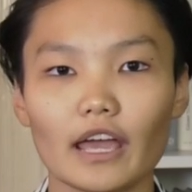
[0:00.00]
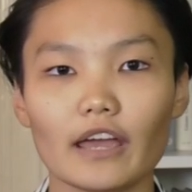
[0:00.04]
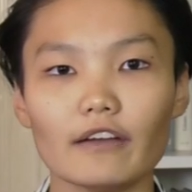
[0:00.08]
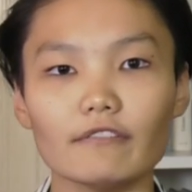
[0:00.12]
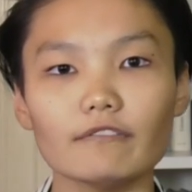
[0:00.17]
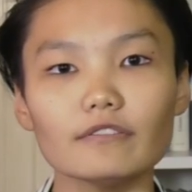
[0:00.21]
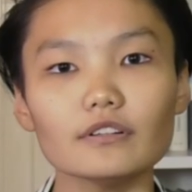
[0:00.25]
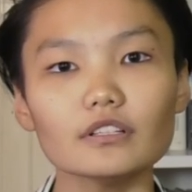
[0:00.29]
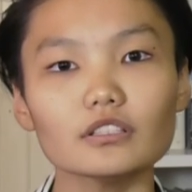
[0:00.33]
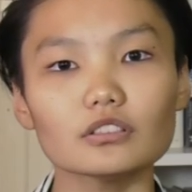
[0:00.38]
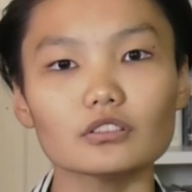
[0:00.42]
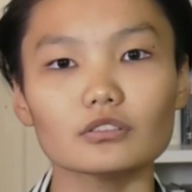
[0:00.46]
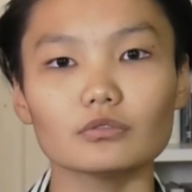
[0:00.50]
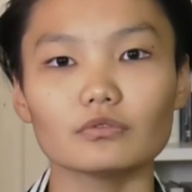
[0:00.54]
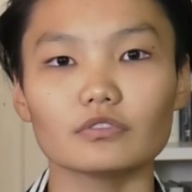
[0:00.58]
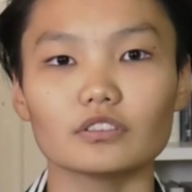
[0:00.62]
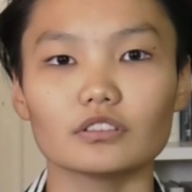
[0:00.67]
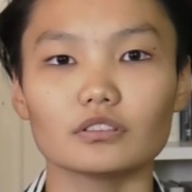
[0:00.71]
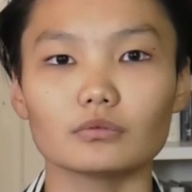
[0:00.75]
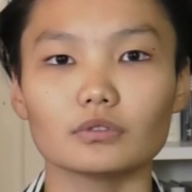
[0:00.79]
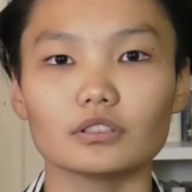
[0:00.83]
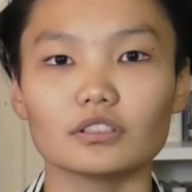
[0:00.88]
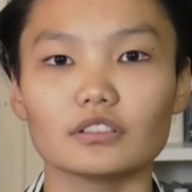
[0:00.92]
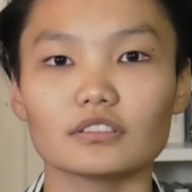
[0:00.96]
Every
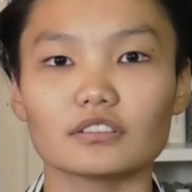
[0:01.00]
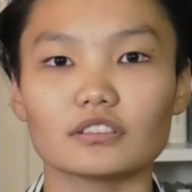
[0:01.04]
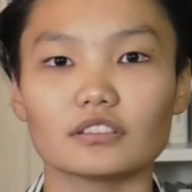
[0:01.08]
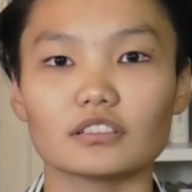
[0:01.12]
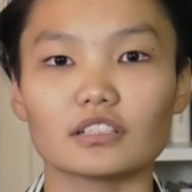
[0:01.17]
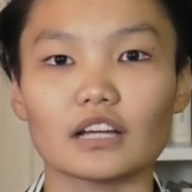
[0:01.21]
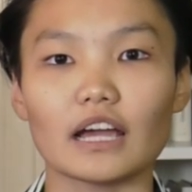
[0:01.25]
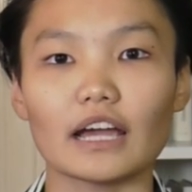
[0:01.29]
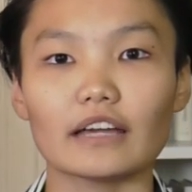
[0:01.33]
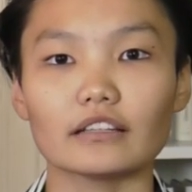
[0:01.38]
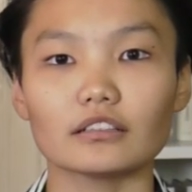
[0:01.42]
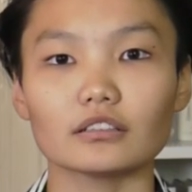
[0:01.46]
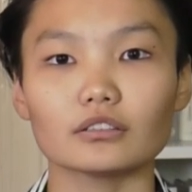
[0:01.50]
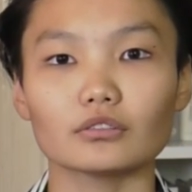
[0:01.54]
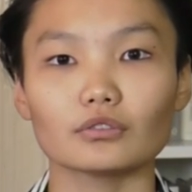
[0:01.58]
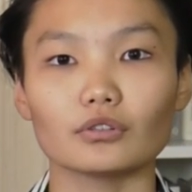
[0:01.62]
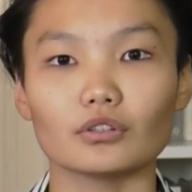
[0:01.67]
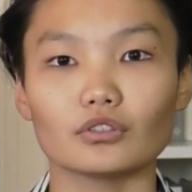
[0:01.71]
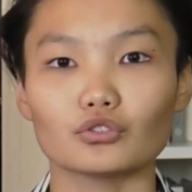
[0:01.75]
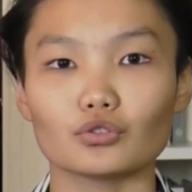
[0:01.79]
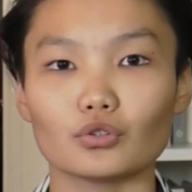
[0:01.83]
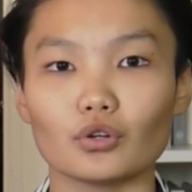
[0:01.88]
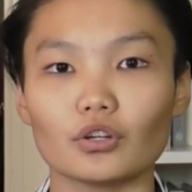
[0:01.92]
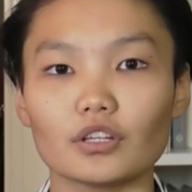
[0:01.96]
individual is entitled to
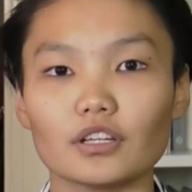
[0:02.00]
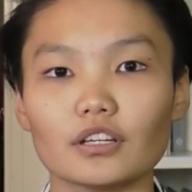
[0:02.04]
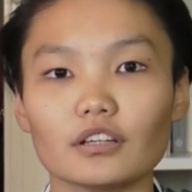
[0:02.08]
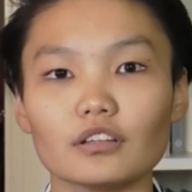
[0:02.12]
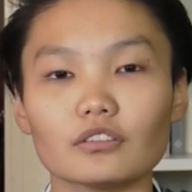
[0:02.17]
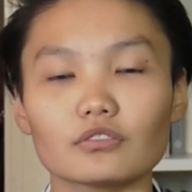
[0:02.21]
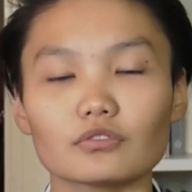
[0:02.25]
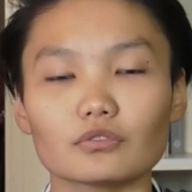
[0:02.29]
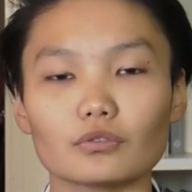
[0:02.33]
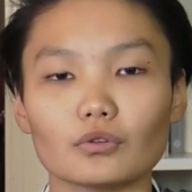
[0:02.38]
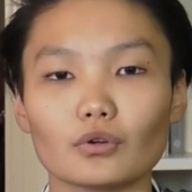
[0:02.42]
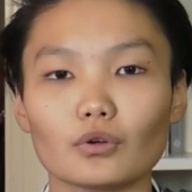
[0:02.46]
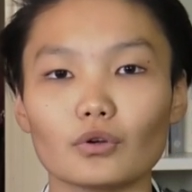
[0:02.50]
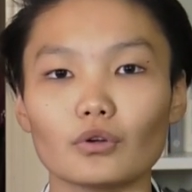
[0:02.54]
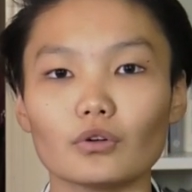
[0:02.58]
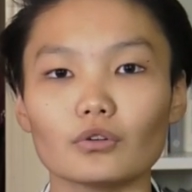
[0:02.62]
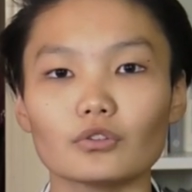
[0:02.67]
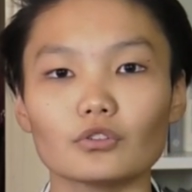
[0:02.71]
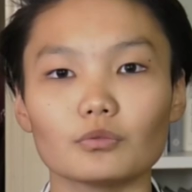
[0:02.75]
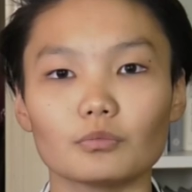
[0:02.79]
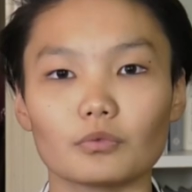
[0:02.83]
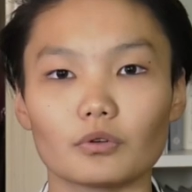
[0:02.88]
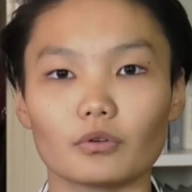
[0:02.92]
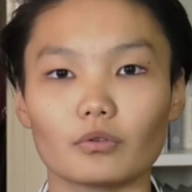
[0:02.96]
enjoy his or her
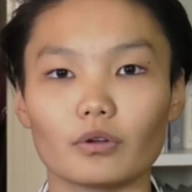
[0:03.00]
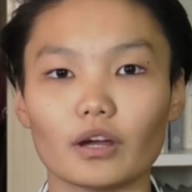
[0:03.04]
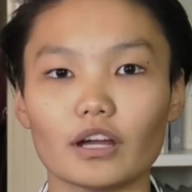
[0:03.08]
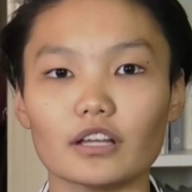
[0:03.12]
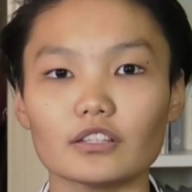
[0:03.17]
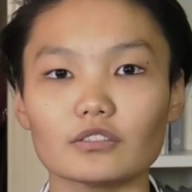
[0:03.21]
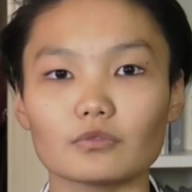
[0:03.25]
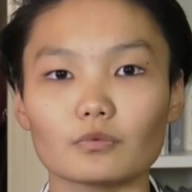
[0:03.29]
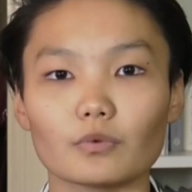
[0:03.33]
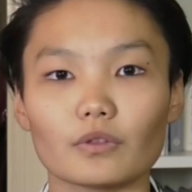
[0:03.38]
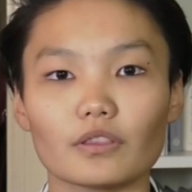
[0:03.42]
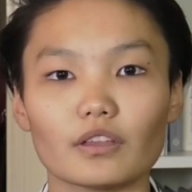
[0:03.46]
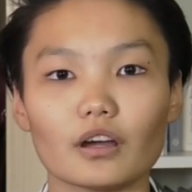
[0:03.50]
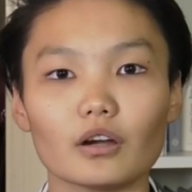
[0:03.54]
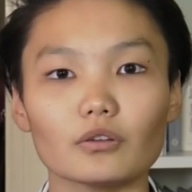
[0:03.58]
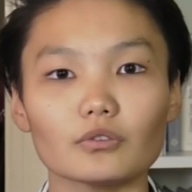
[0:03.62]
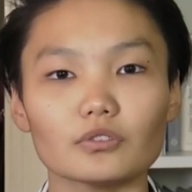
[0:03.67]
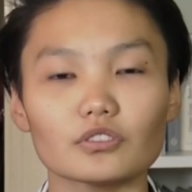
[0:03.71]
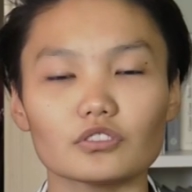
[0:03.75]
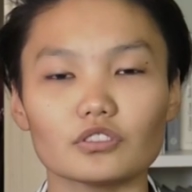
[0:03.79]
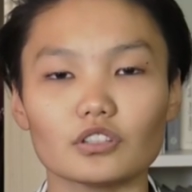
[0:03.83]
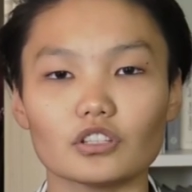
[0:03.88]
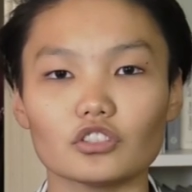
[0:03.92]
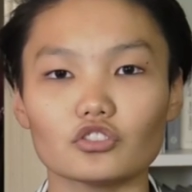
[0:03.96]
human rights without
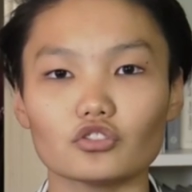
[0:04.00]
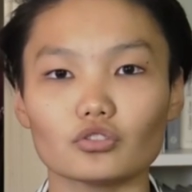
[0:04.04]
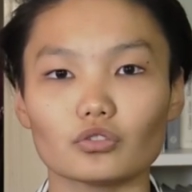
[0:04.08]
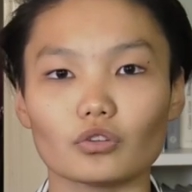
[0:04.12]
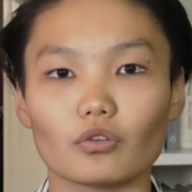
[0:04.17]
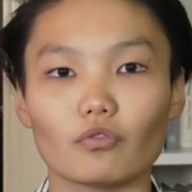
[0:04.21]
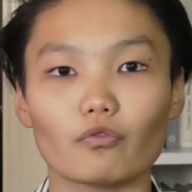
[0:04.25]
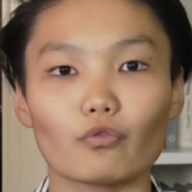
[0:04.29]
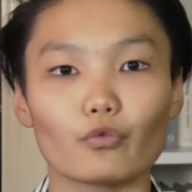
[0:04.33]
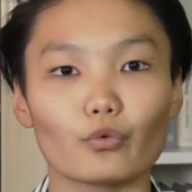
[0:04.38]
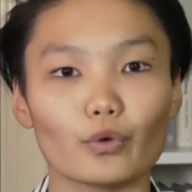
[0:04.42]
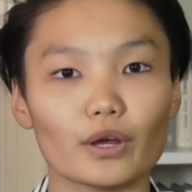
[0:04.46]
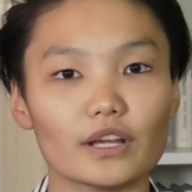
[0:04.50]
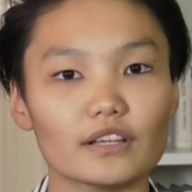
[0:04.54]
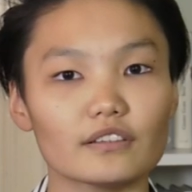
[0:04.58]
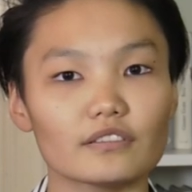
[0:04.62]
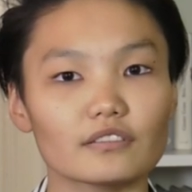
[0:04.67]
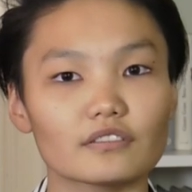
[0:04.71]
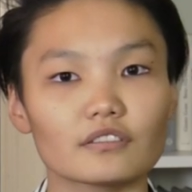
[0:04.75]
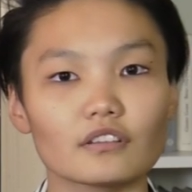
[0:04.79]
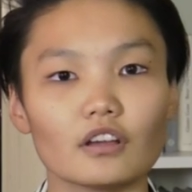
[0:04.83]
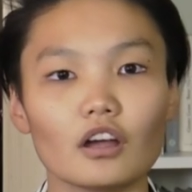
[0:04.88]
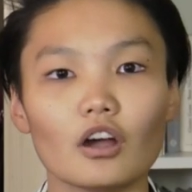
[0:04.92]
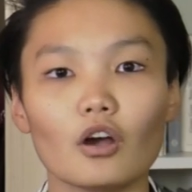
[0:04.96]
distinction of
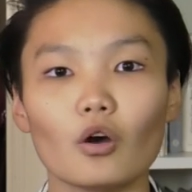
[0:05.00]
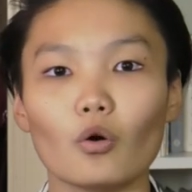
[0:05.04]
race